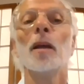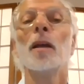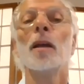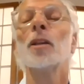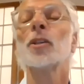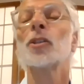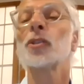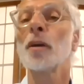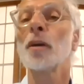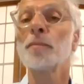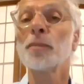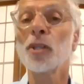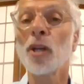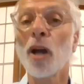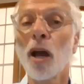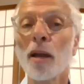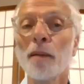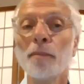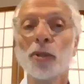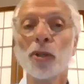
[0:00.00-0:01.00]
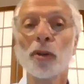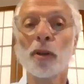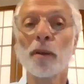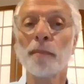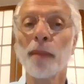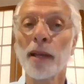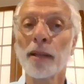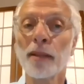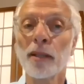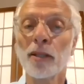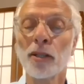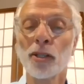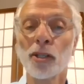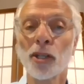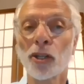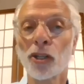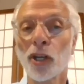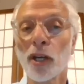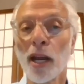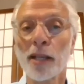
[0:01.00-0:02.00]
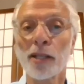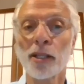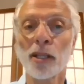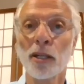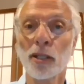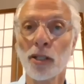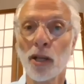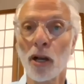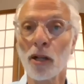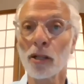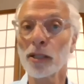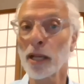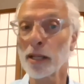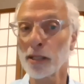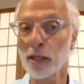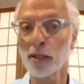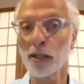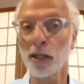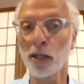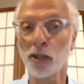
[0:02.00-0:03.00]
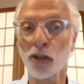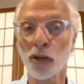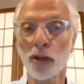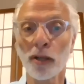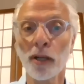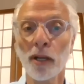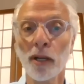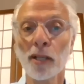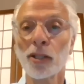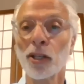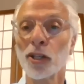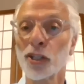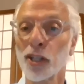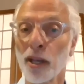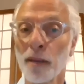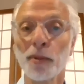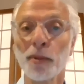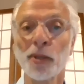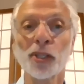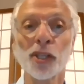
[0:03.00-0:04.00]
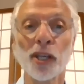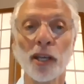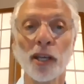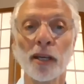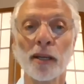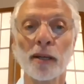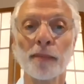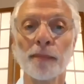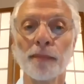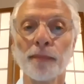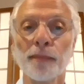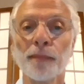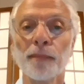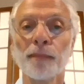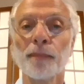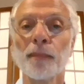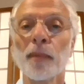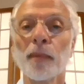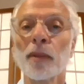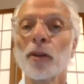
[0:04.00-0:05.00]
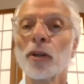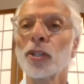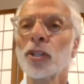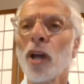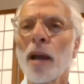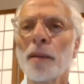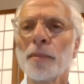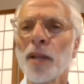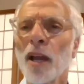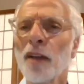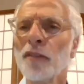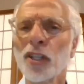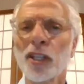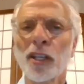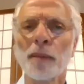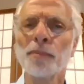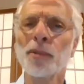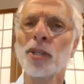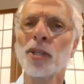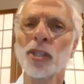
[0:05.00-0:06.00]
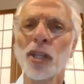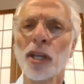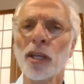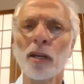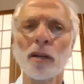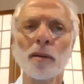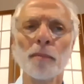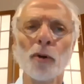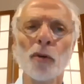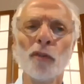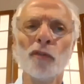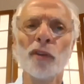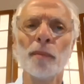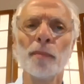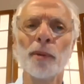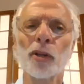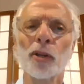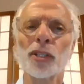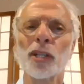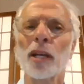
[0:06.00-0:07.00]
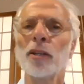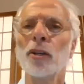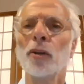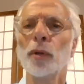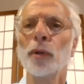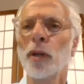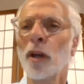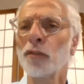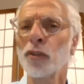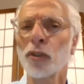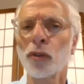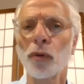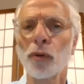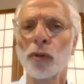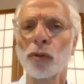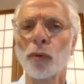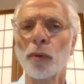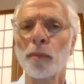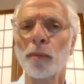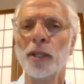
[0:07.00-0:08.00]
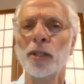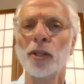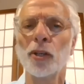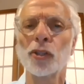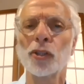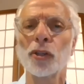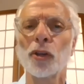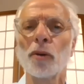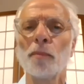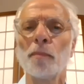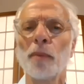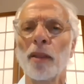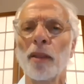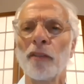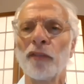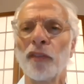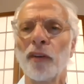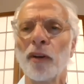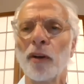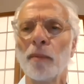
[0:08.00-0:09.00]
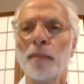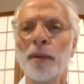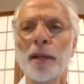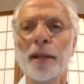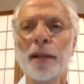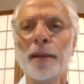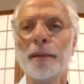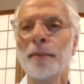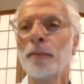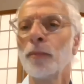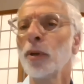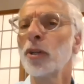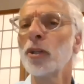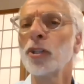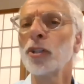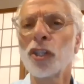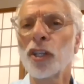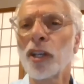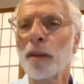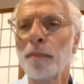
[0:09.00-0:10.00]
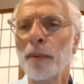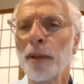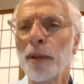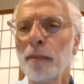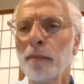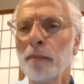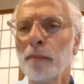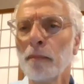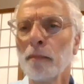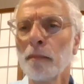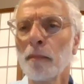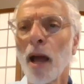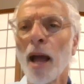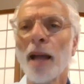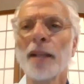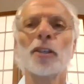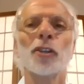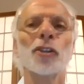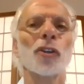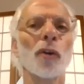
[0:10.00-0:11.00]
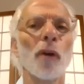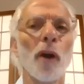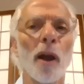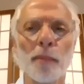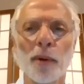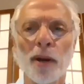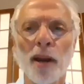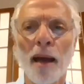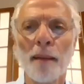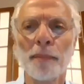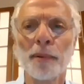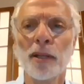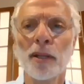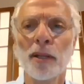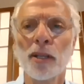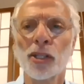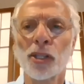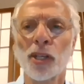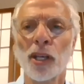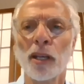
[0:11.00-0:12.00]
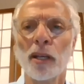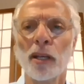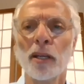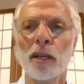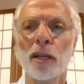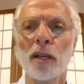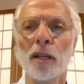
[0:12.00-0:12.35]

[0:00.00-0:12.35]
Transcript: Sometimes you can make the decision as an adult, as a teacher, to skip a scene. There are times I've skipped a scene in a movie because I knew enough students would be disturbed by the film. We could skip it, I'd describe what happened in the scene,